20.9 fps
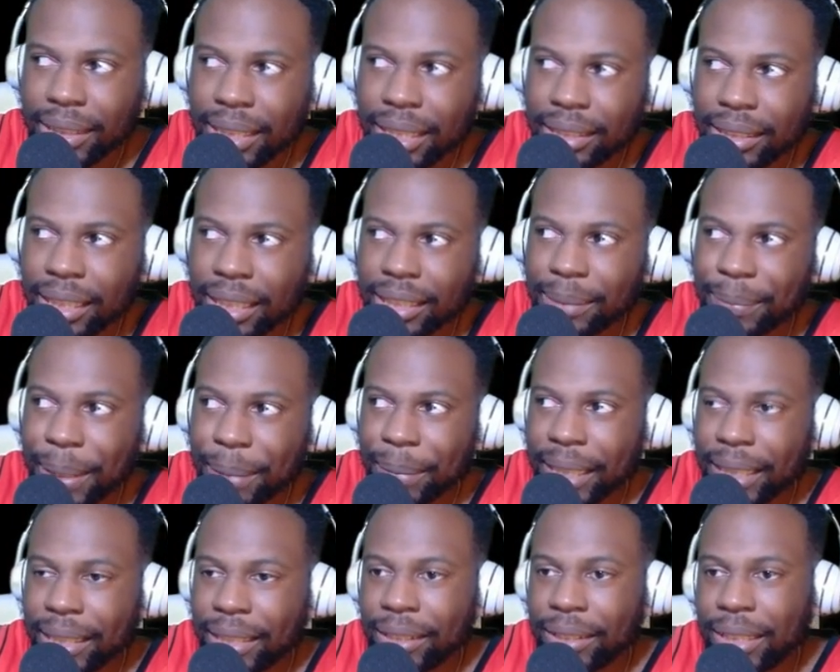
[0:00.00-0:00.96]
Suns might
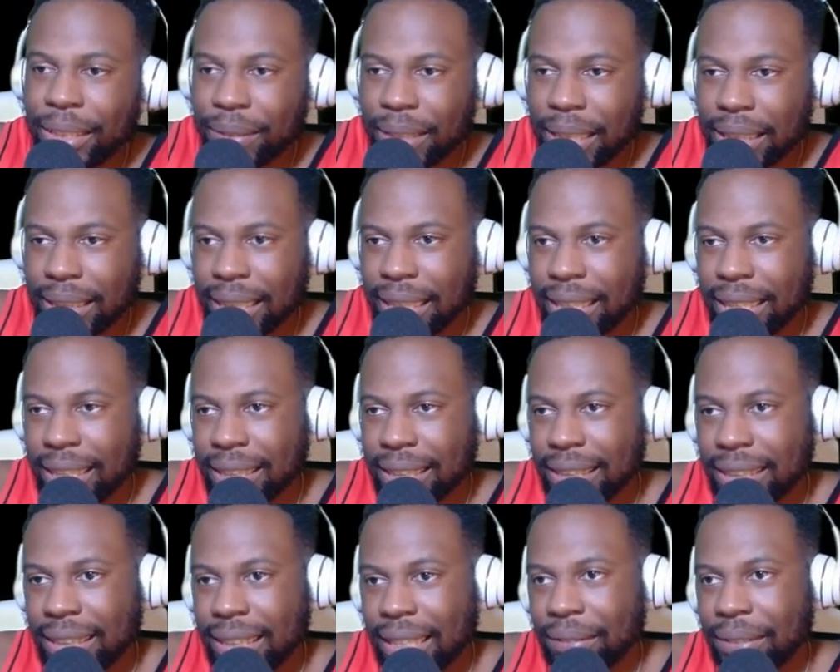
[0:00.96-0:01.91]
make it a little difficult. I say
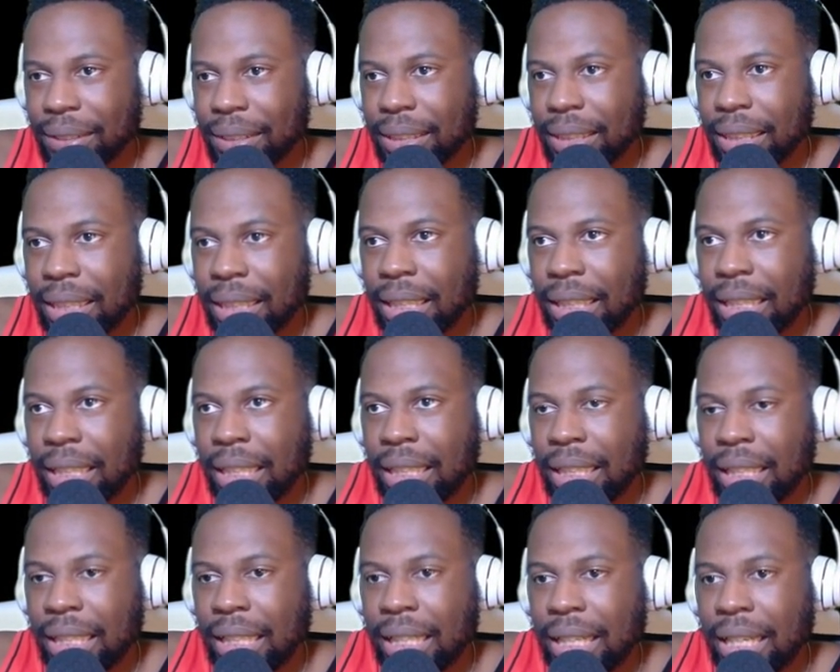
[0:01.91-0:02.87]
Nuggets in seven.
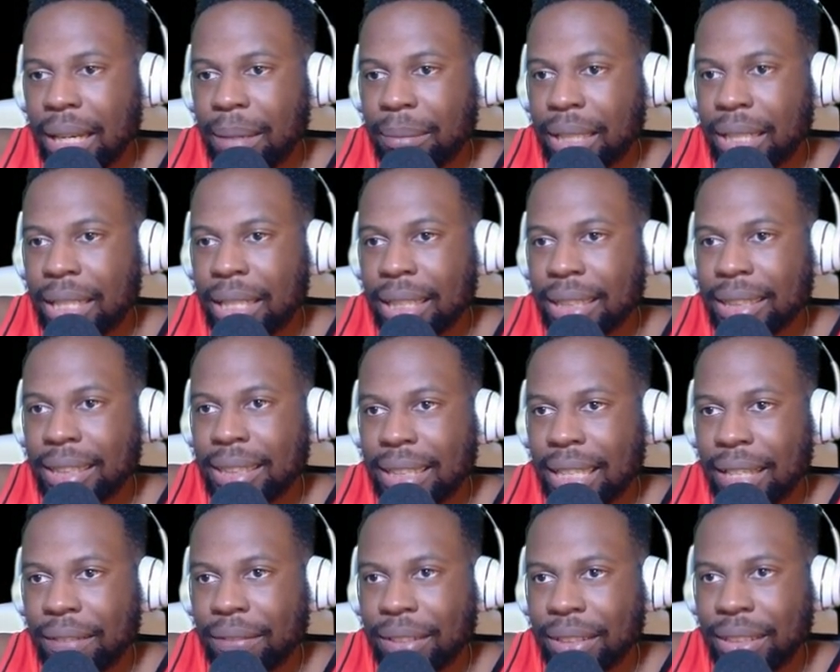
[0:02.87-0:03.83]
I'm saying Nuggets in
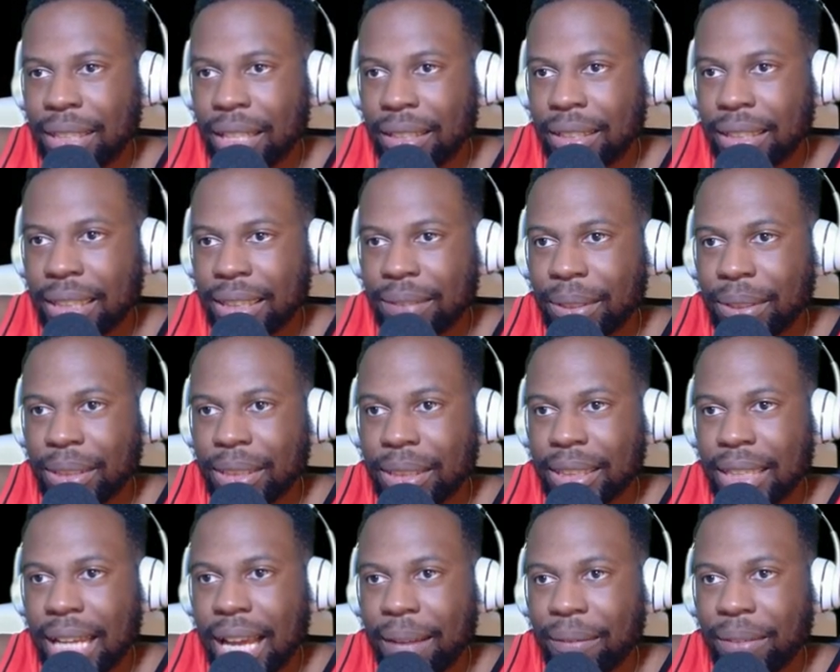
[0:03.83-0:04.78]
seven. Celtics
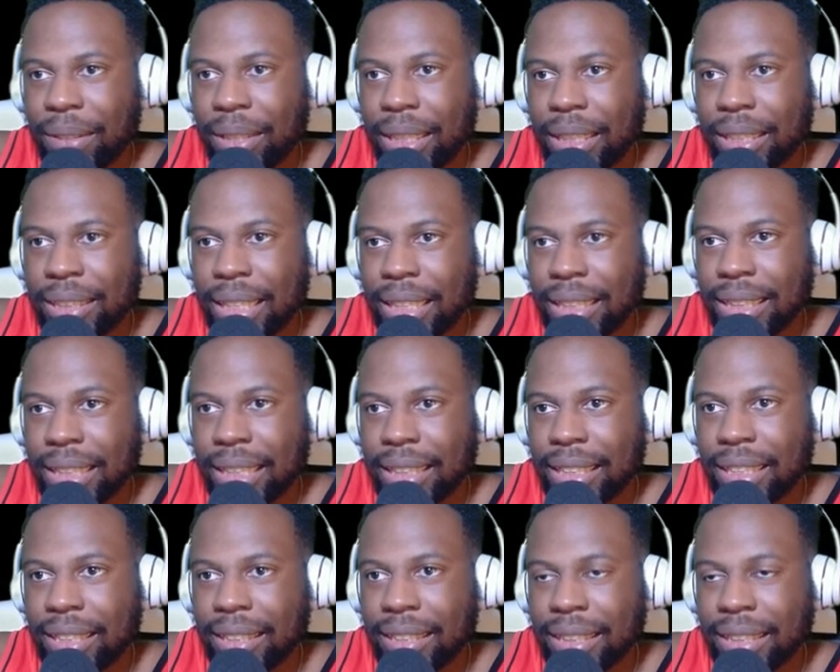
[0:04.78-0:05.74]
versus Cavaliers. I say
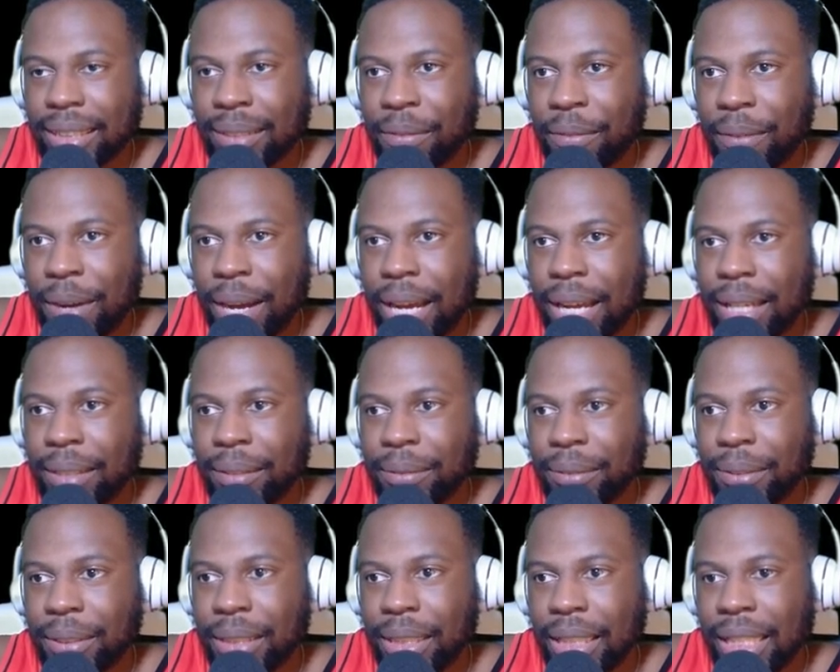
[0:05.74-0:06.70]
Celtics in
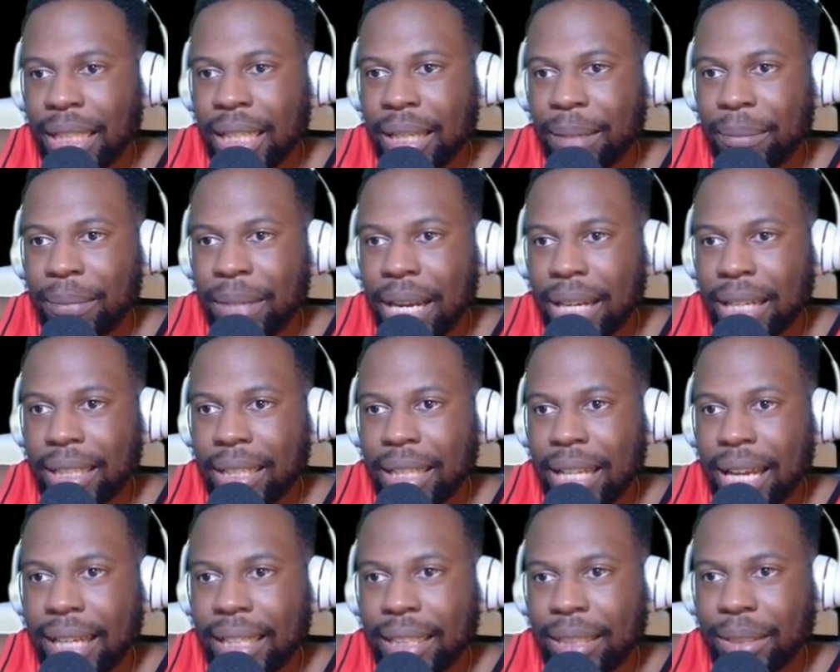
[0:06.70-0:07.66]
five. I'm not gonna
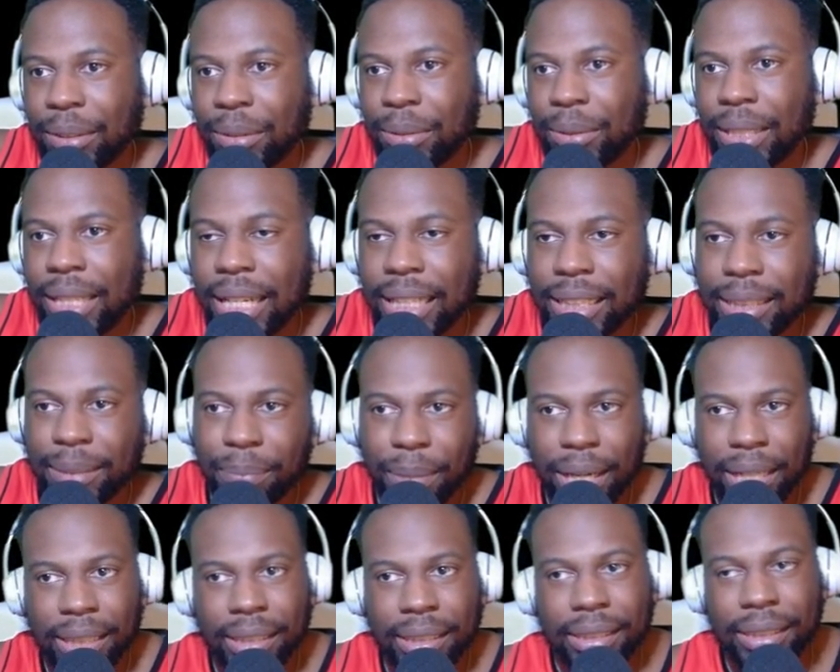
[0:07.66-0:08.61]
lie to you. Knicks,
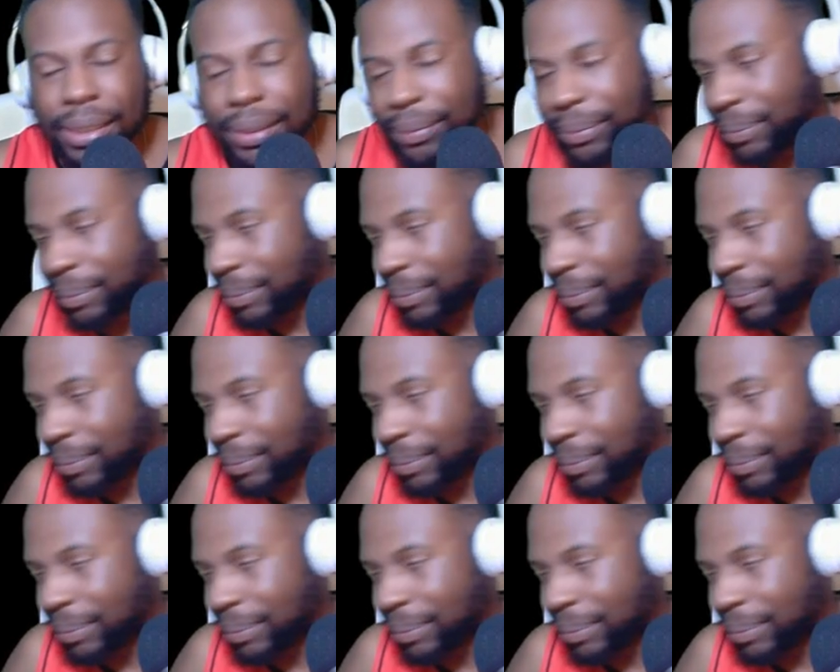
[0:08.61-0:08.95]
Bucks.